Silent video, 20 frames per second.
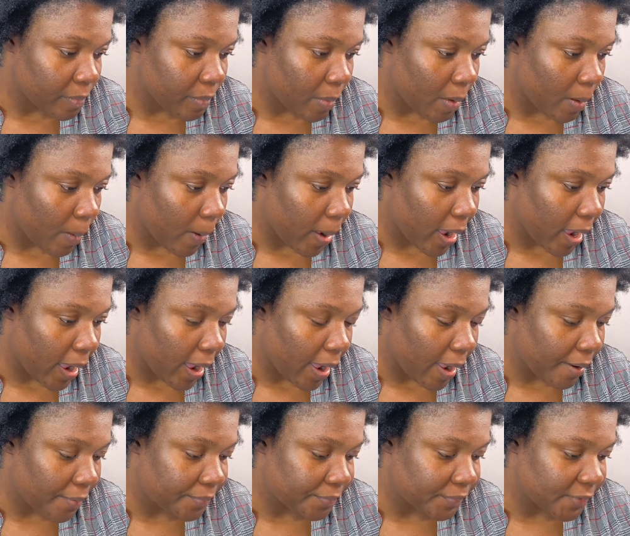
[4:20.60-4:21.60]
okay,
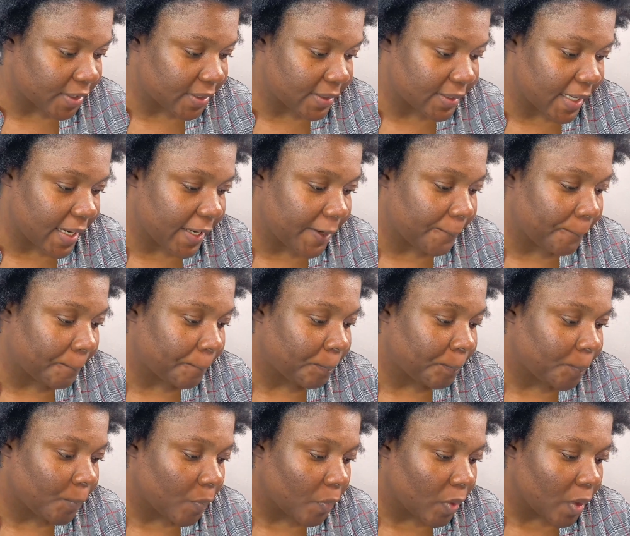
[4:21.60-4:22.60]
they said,
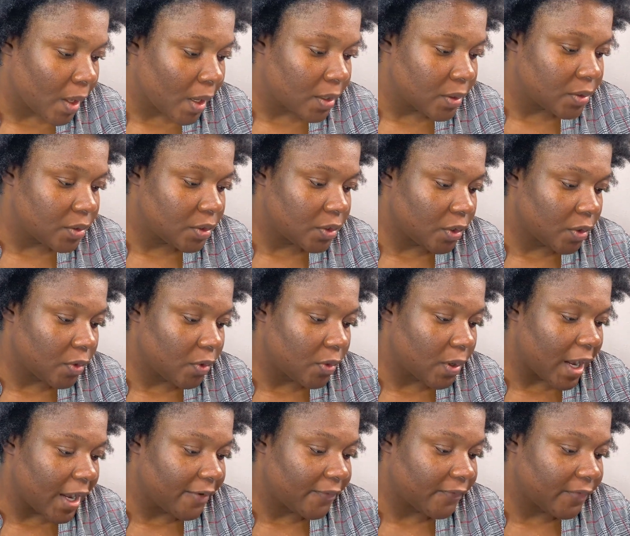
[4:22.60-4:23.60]
so
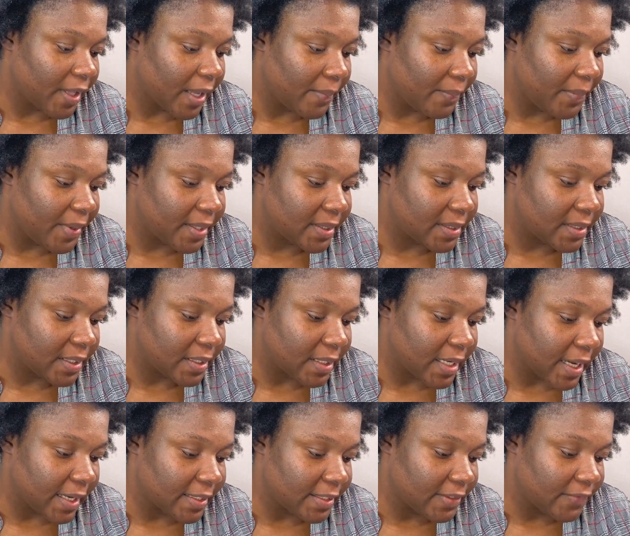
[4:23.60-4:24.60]
after mixing
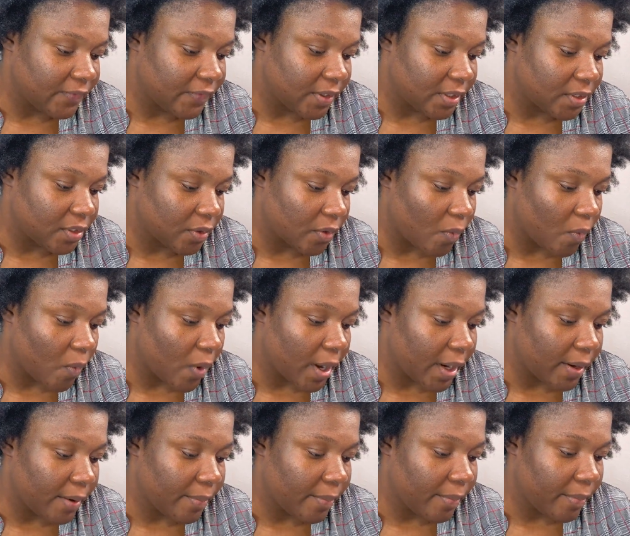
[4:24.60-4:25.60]
activator
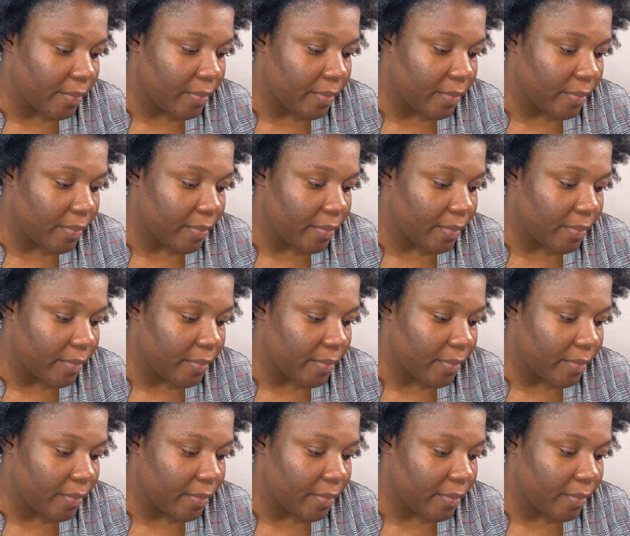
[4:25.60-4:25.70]
1